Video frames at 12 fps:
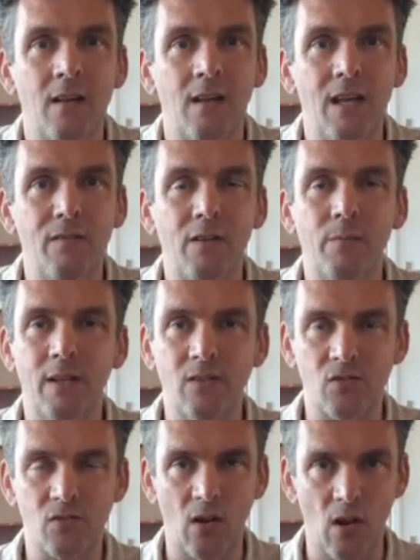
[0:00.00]
even a bit
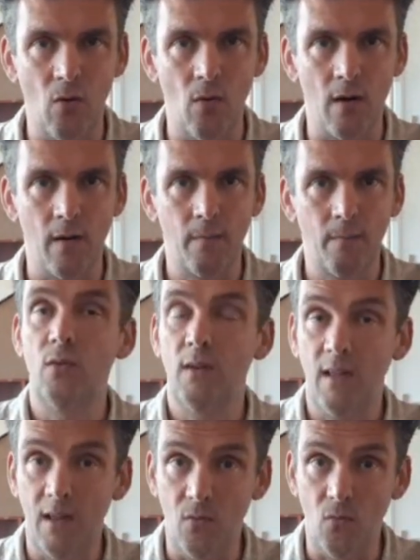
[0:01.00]
slower.
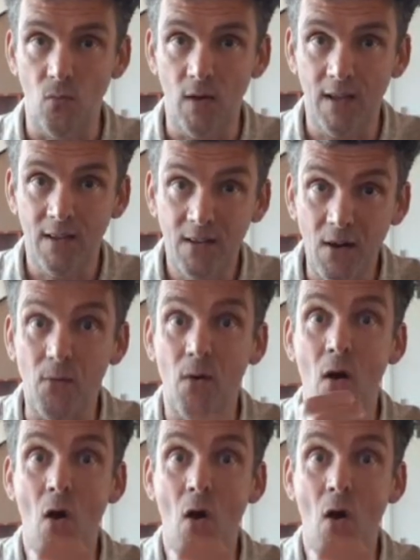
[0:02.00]
Here we go.